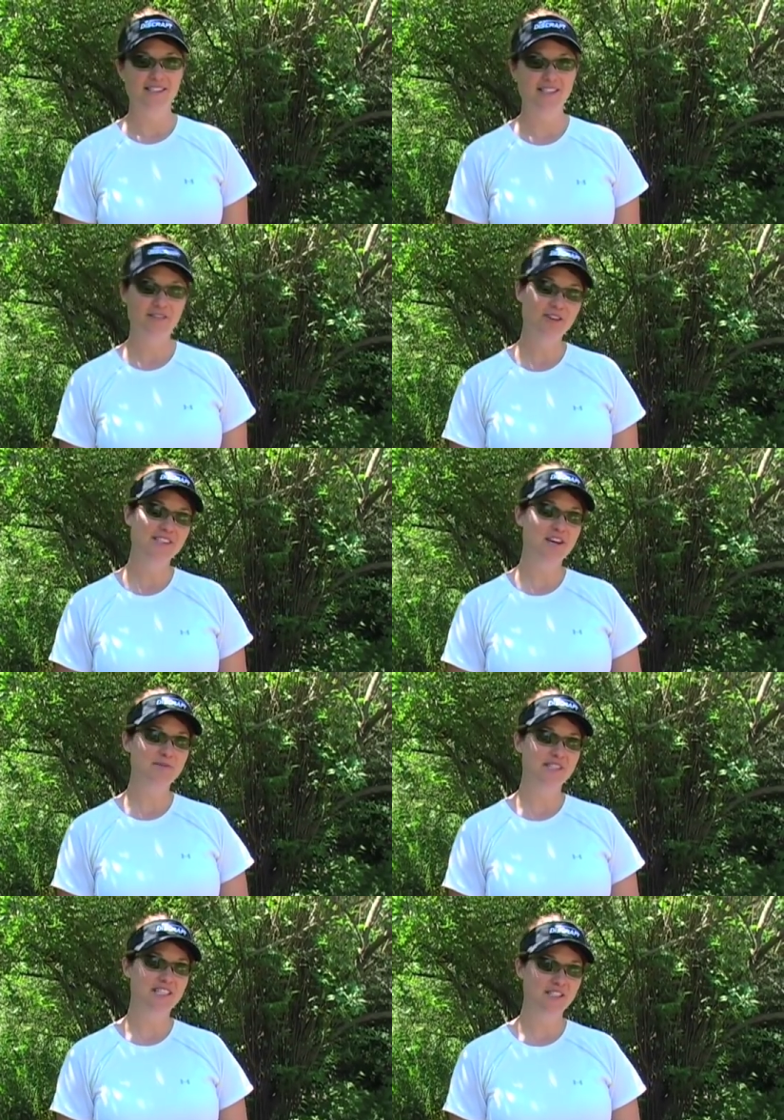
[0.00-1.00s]
Different
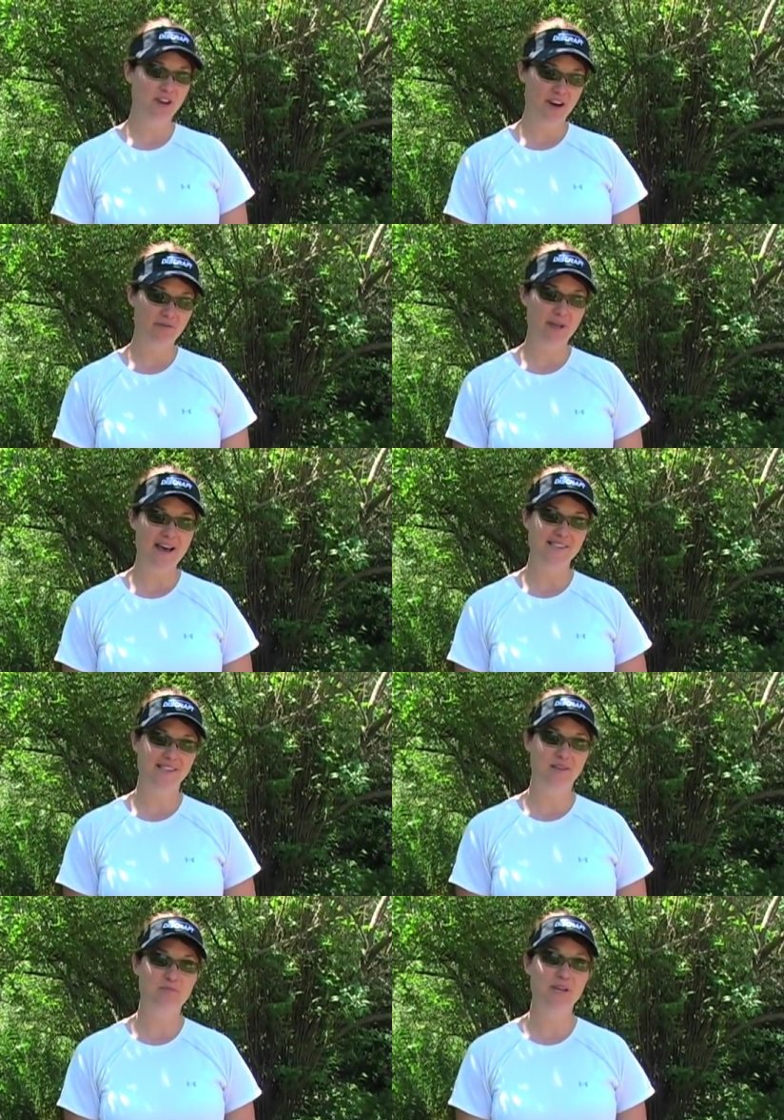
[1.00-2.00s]
types of discraft
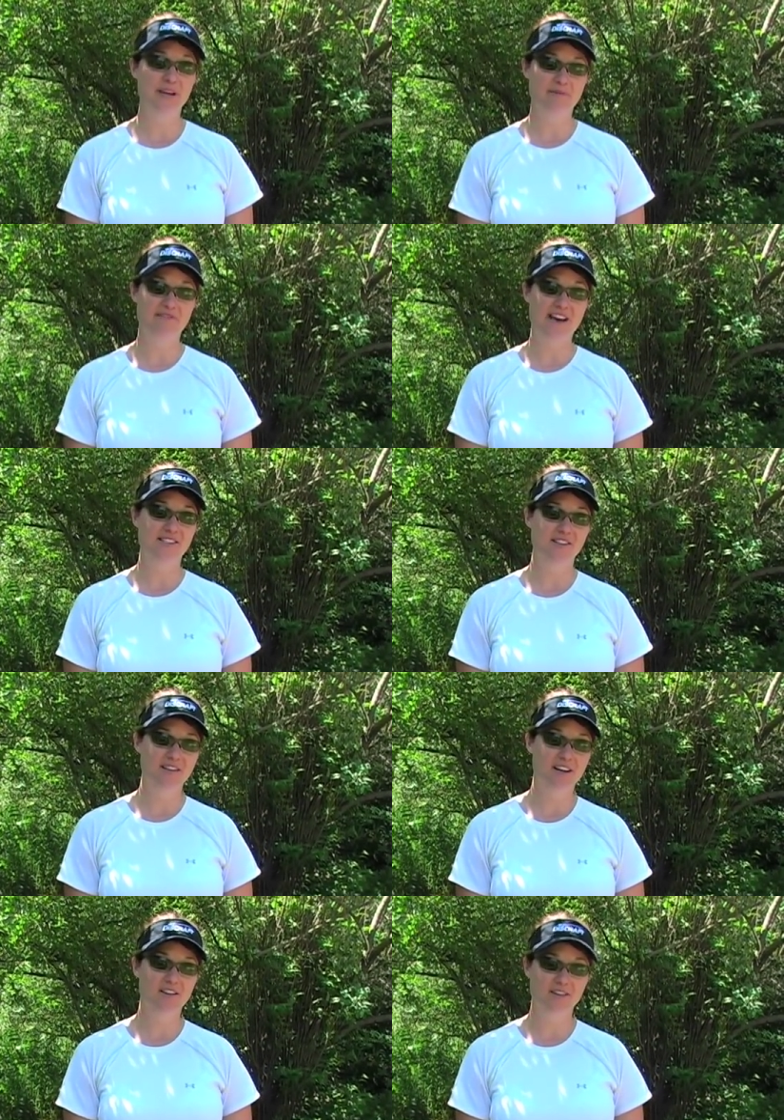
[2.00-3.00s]
plastic beat up faster
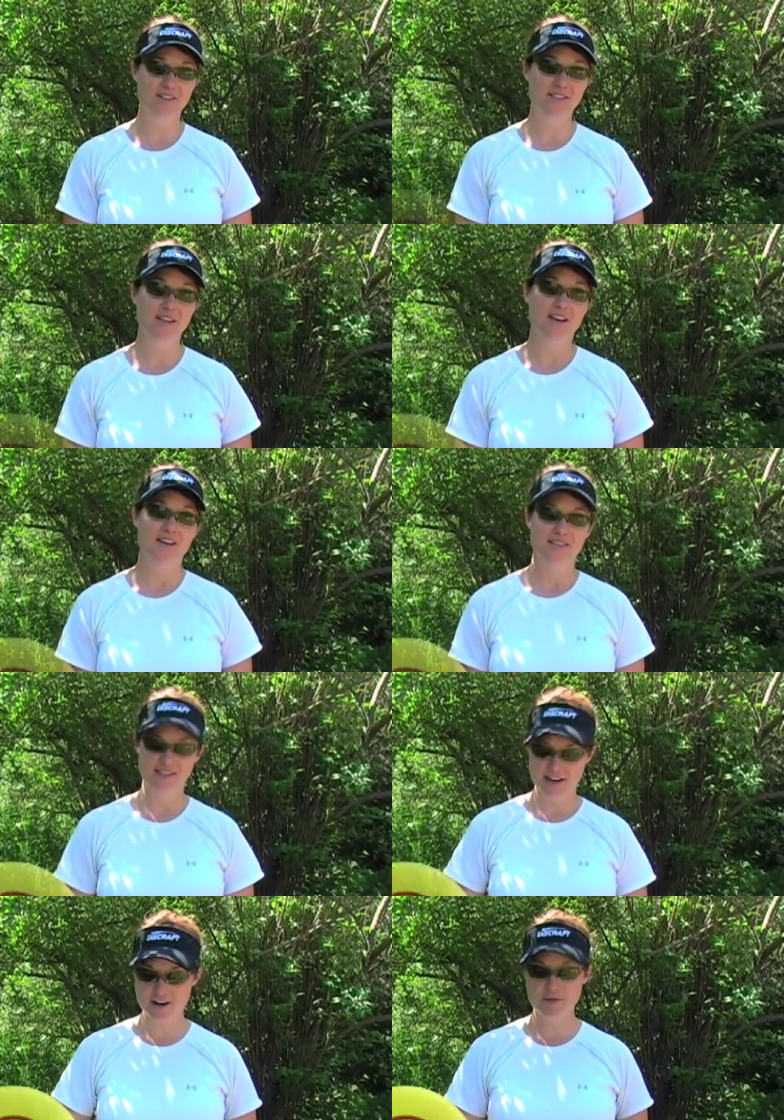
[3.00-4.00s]
than others.
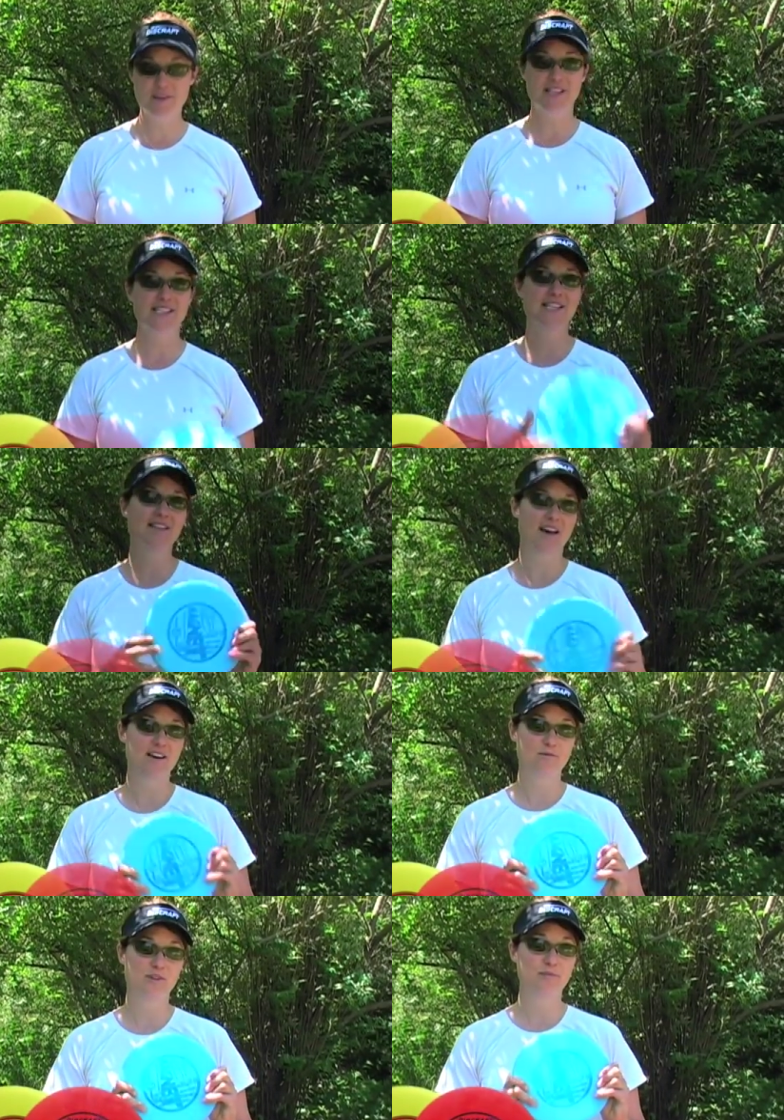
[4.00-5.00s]
Starting with the
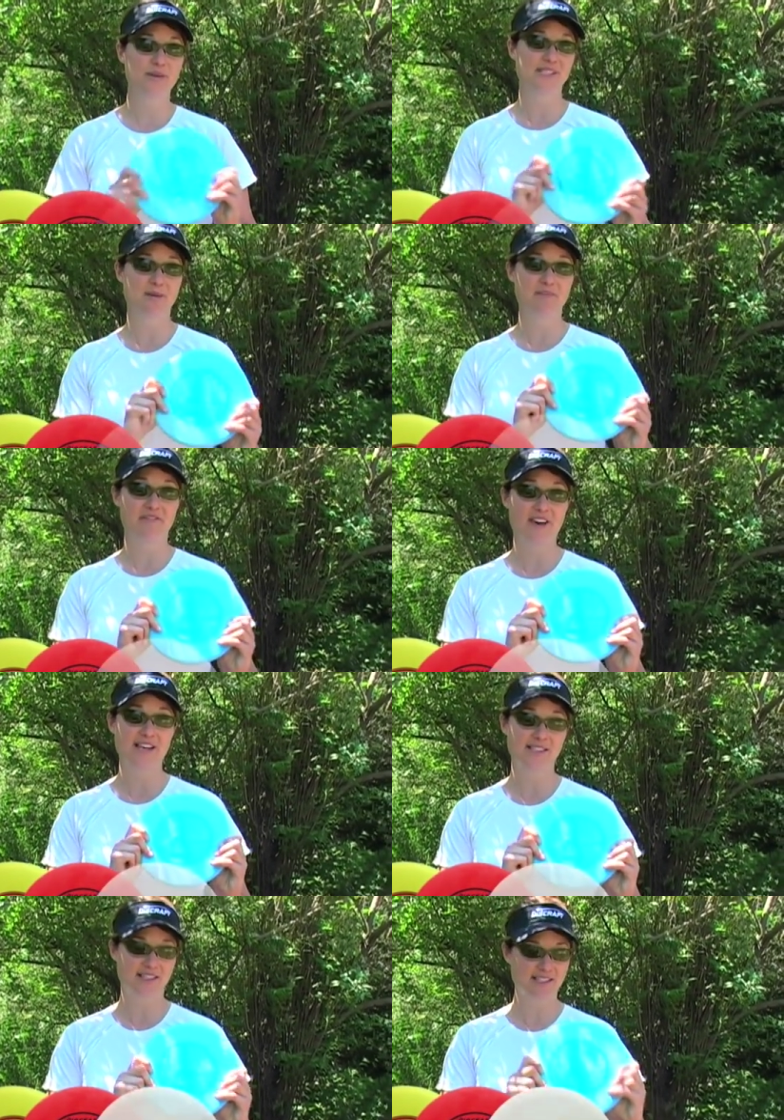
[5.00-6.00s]
D-line, which beats up the
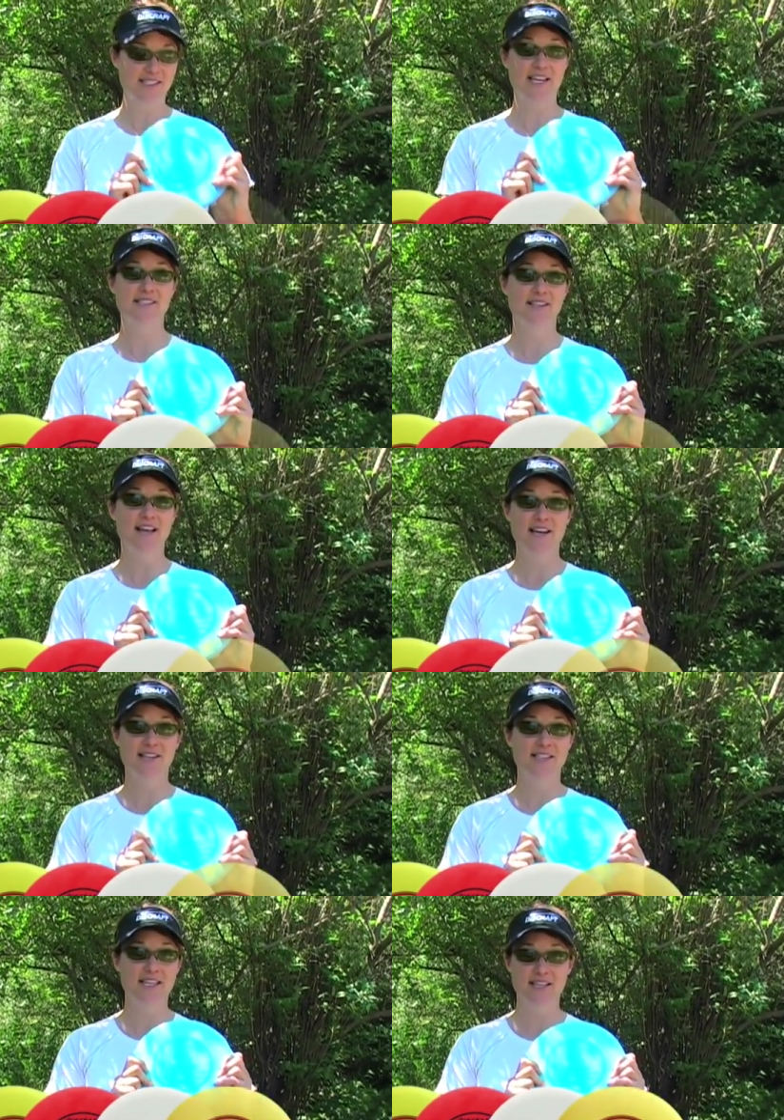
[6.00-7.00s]
fastest, takes a lot
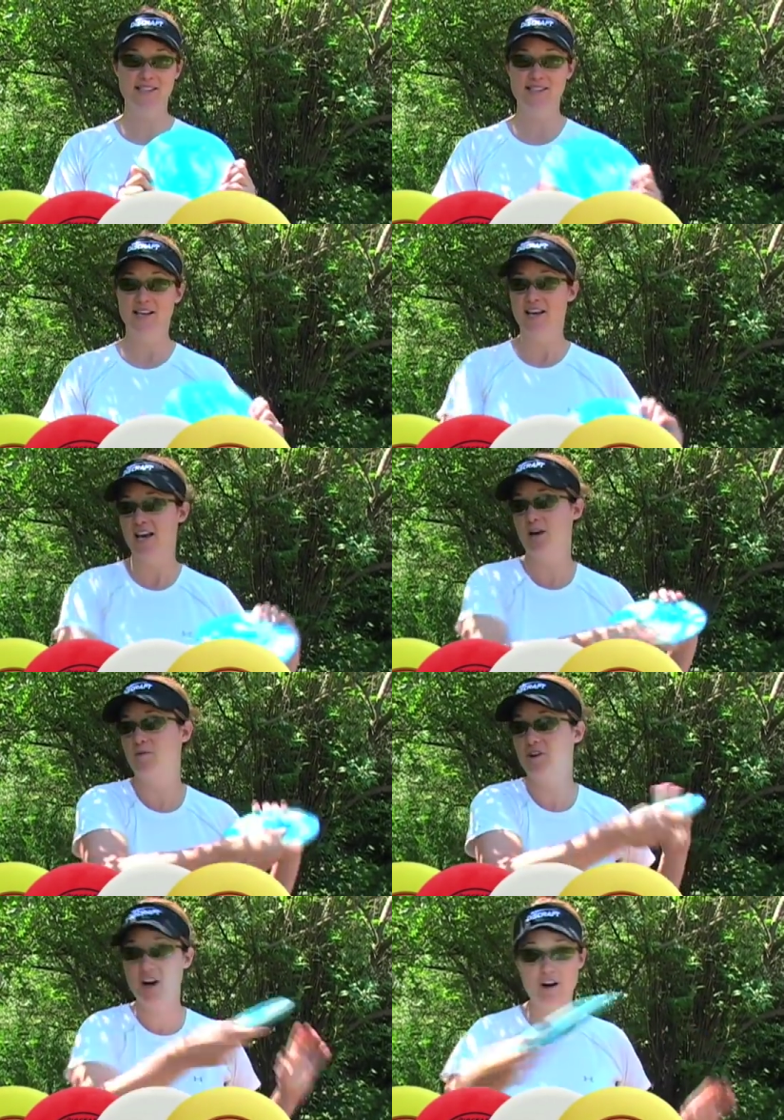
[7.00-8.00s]
of dings, and
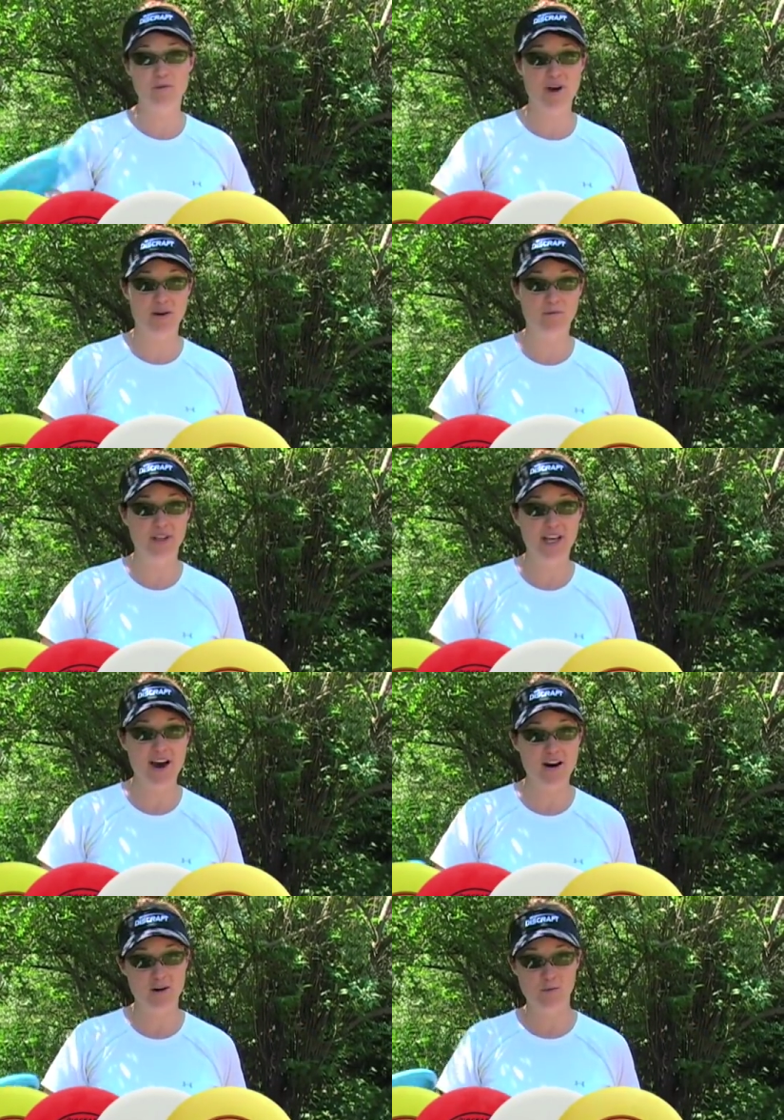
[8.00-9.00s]
will cut right really
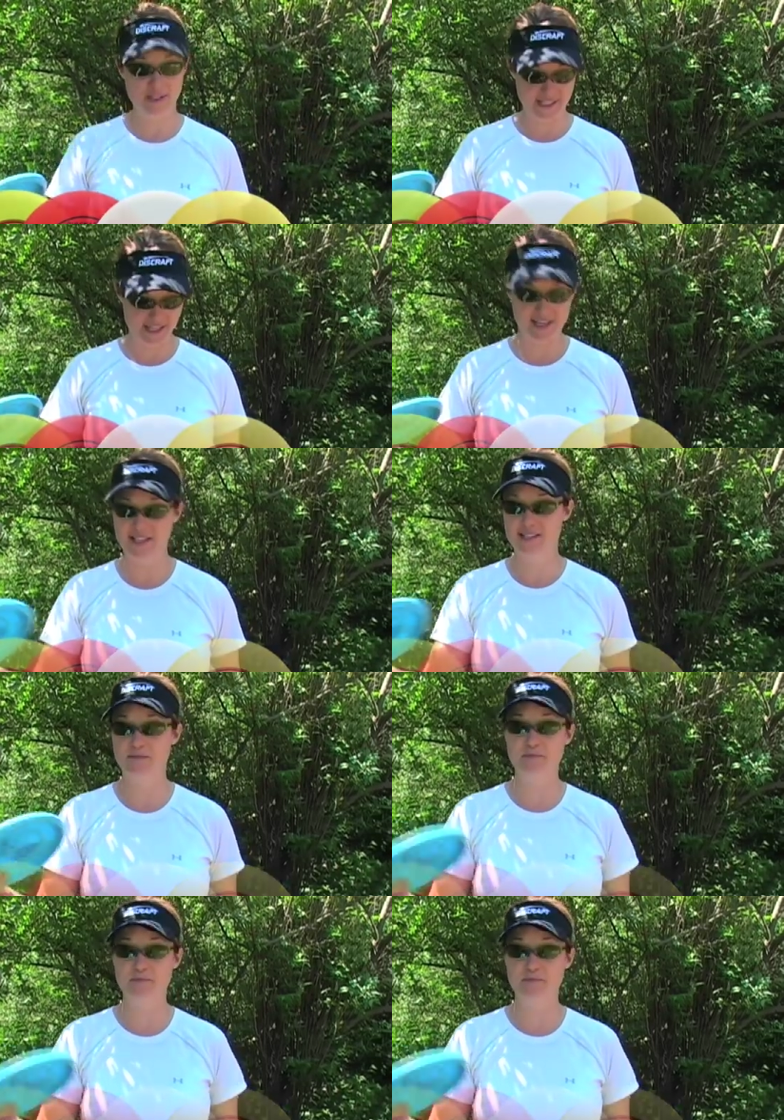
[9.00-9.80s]
hard once it gets